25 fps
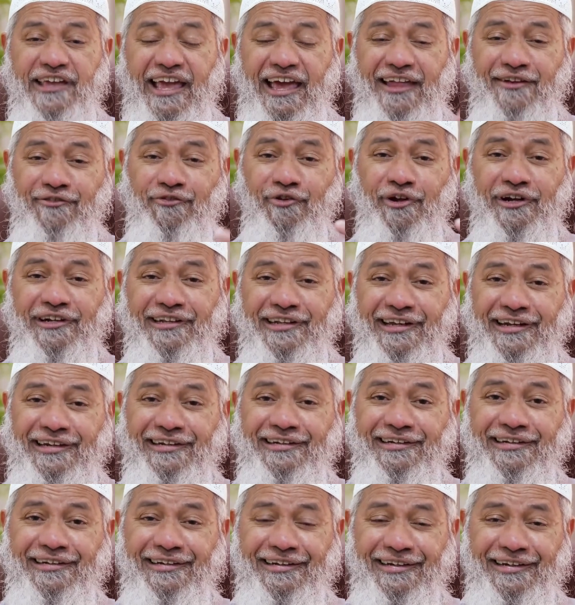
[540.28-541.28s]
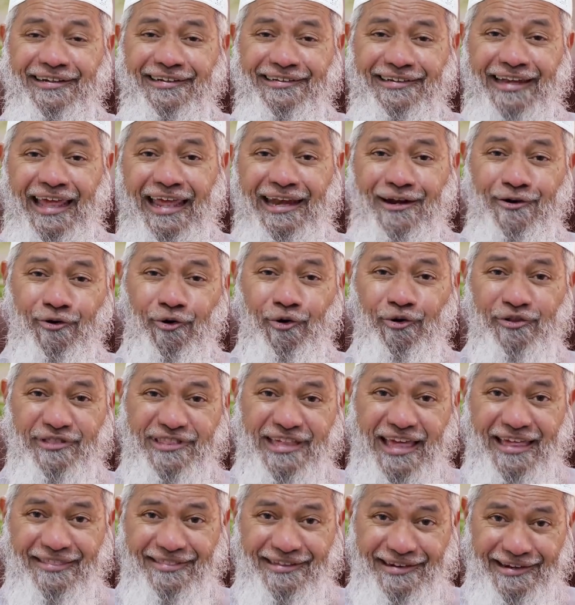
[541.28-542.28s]
he has not done 10 oaths
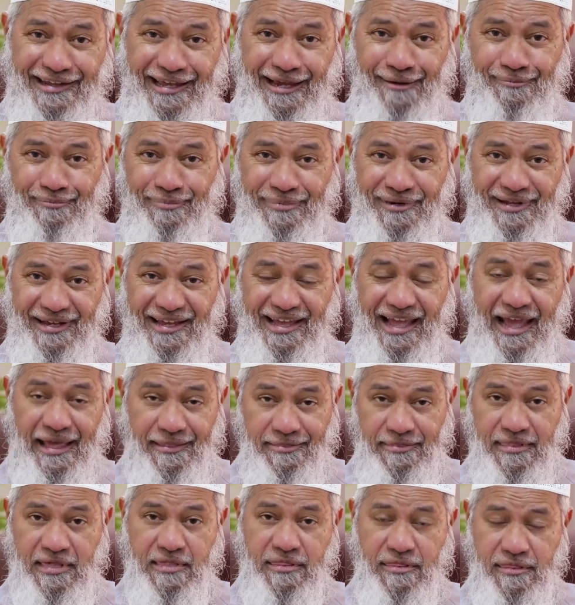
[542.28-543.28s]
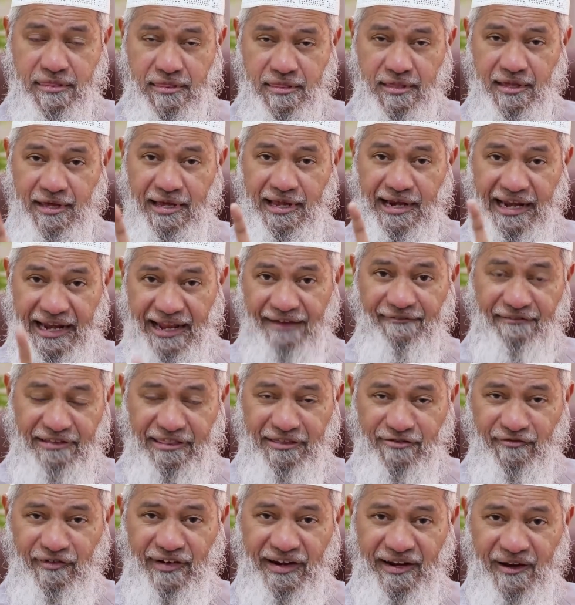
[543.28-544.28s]
he hasn't kept, and this
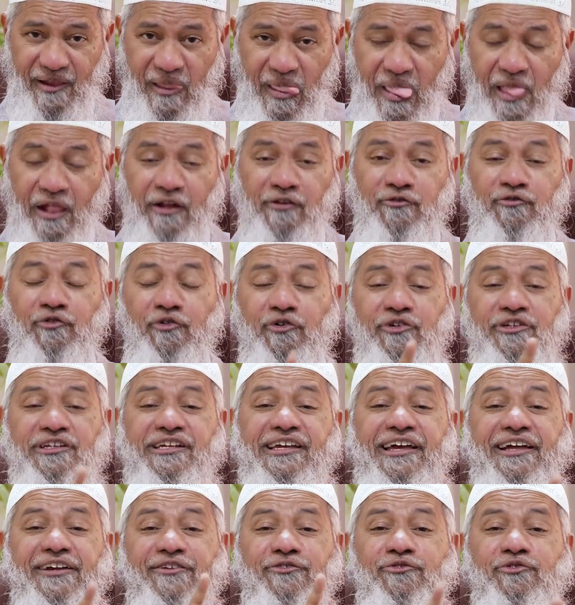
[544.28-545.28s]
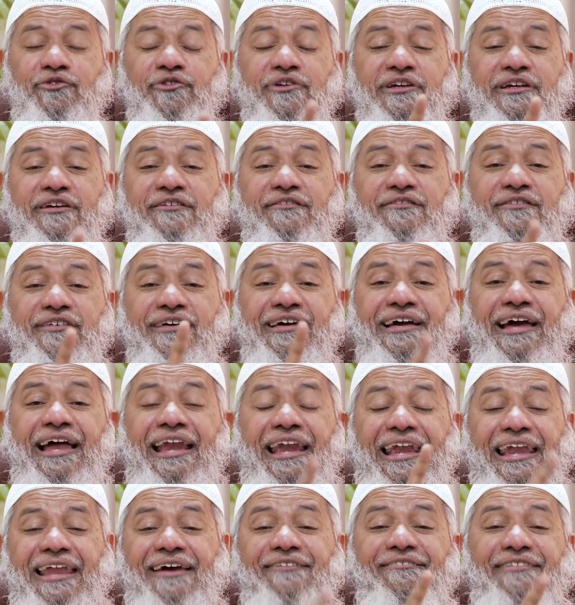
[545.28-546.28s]
11th one, so he has to give
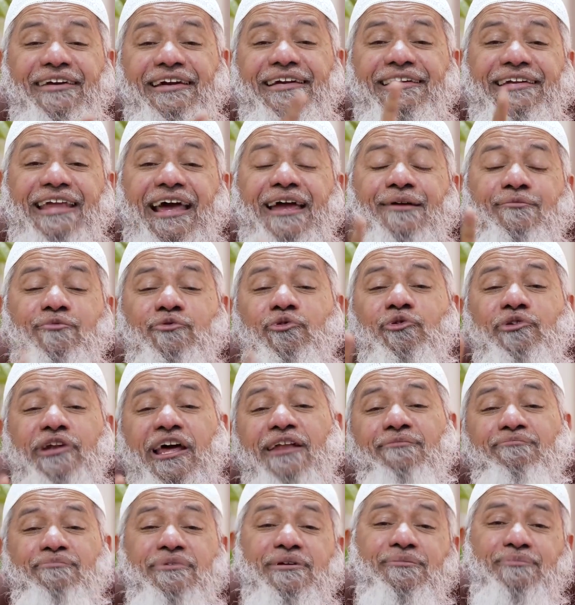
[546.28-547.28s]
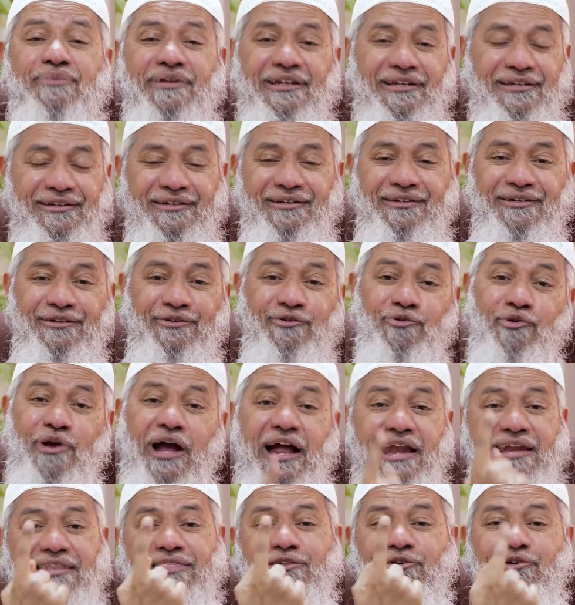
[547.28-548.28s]
11 times to 10 people. You
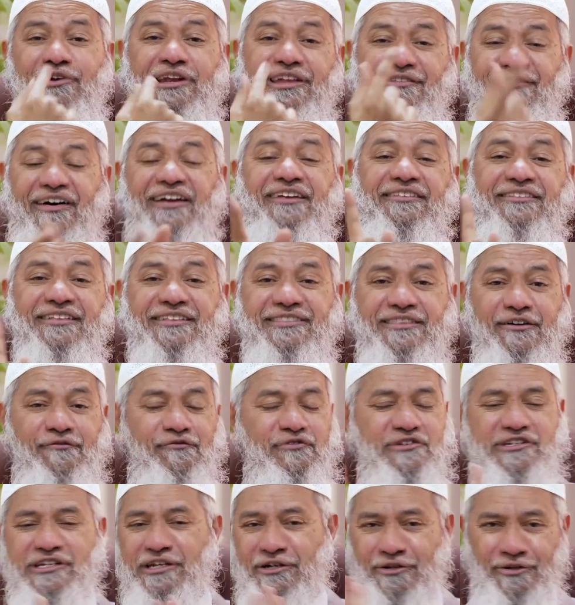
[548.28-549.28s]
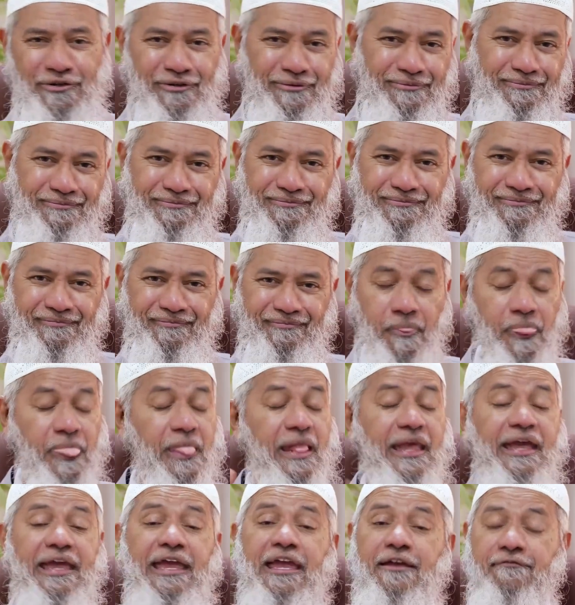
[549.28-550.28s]
can't say only once is sufficient, no.
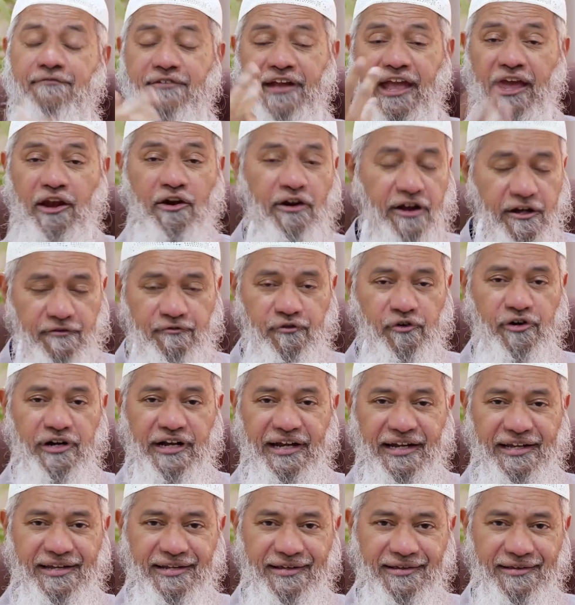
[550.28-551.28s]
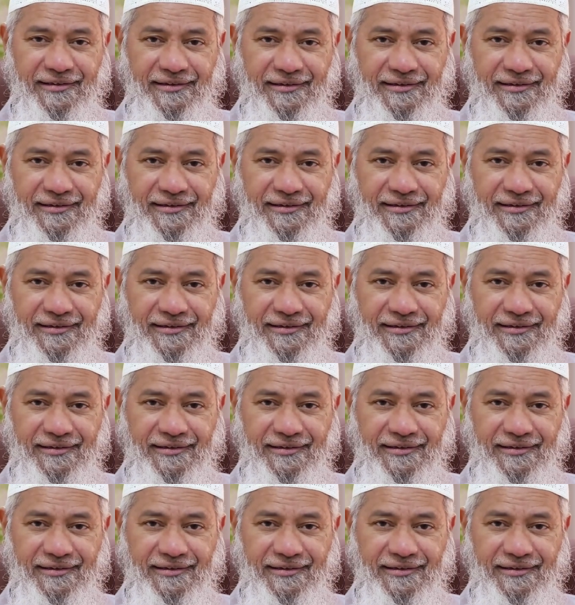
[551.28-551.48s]
If he cannot afford it,